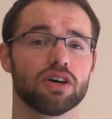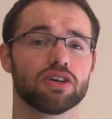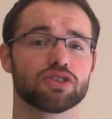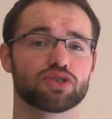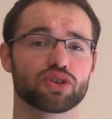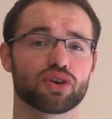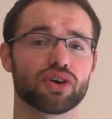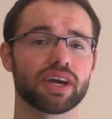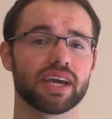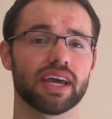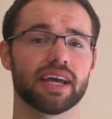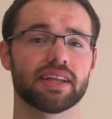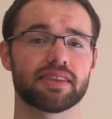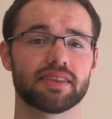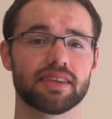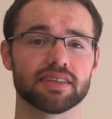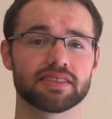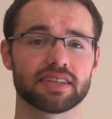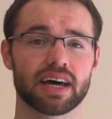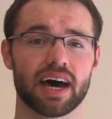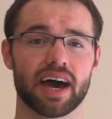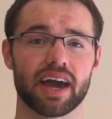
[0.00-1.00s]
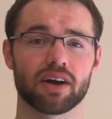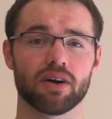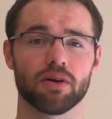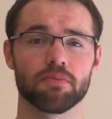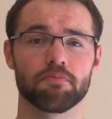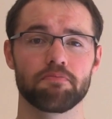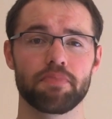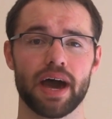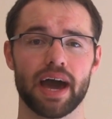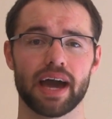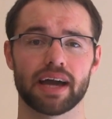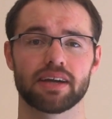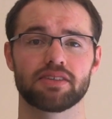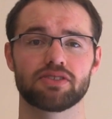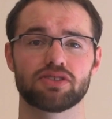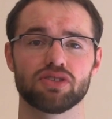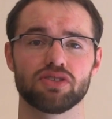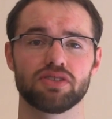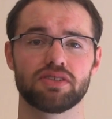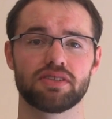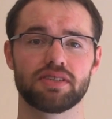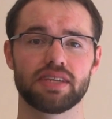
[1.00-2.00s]
So go and get this icon pack
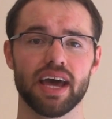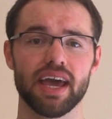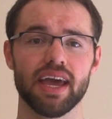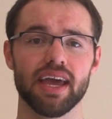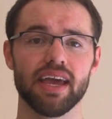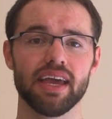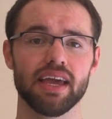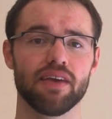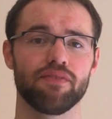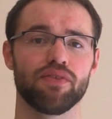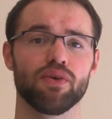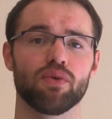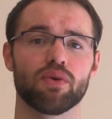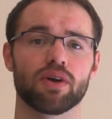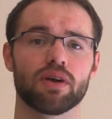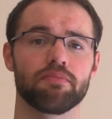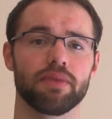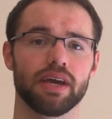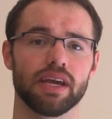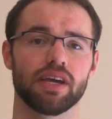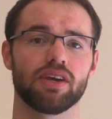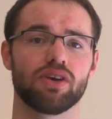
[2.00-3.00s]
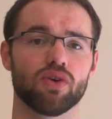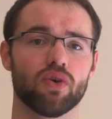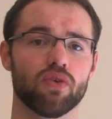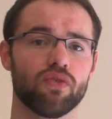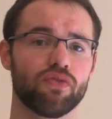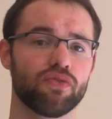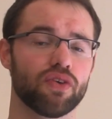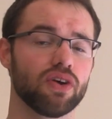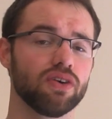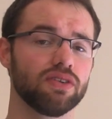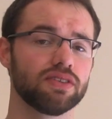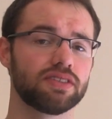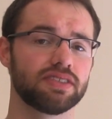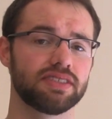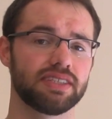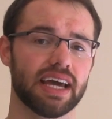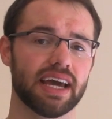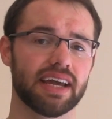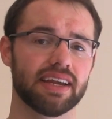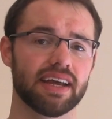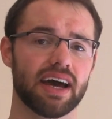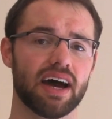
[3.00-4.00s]
today if you want to make your phone
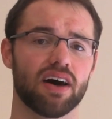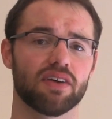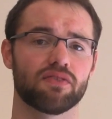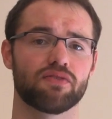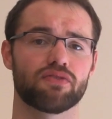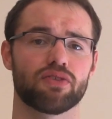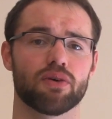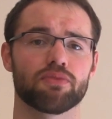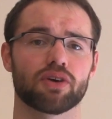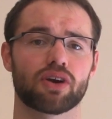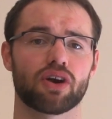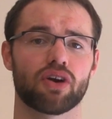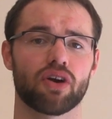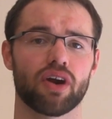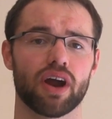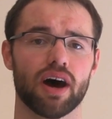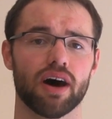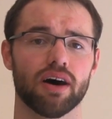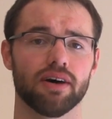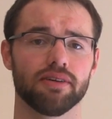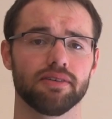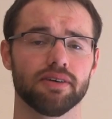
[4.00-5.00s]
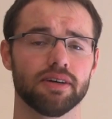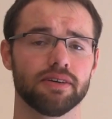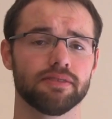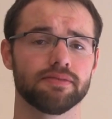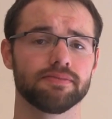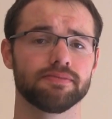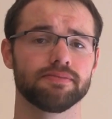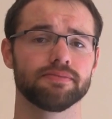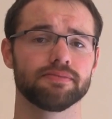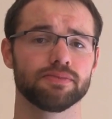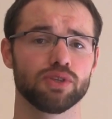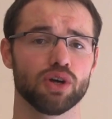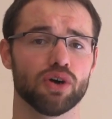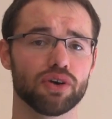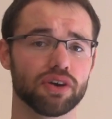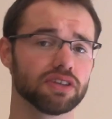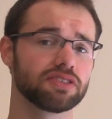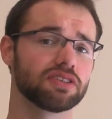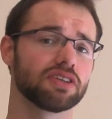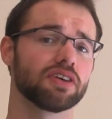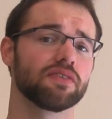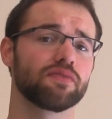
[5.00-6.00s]
stand out from the crowd. Oh, and
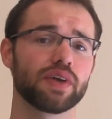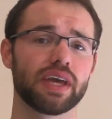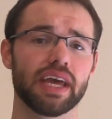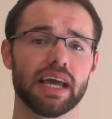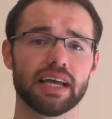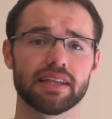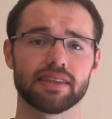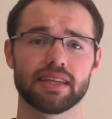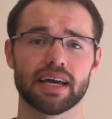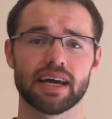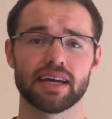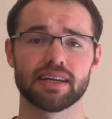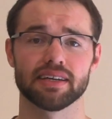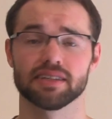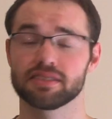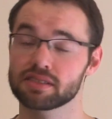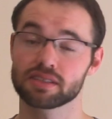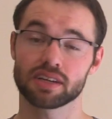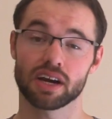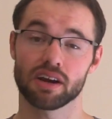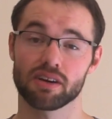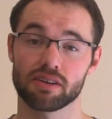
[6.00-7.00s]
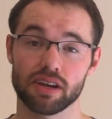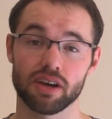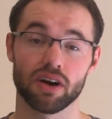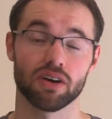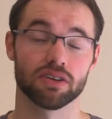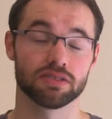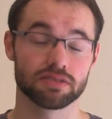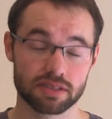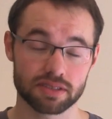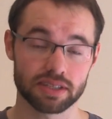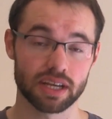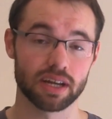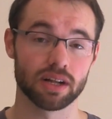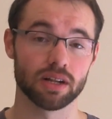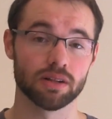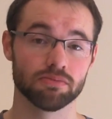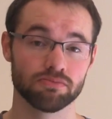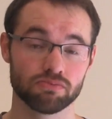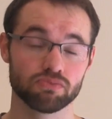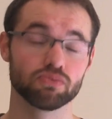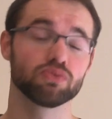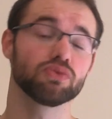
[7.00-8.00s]
also don't forget that it's currently on
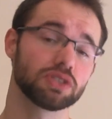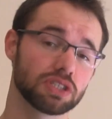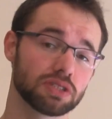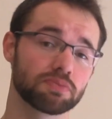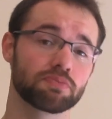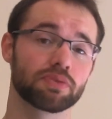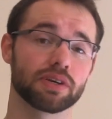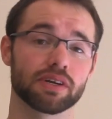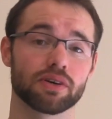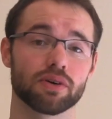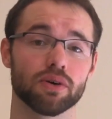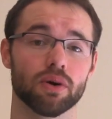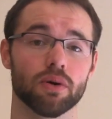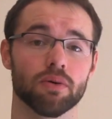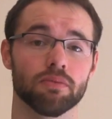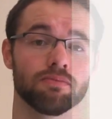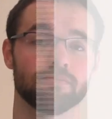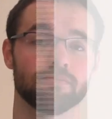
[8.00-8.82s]
sale, which is pretty cool.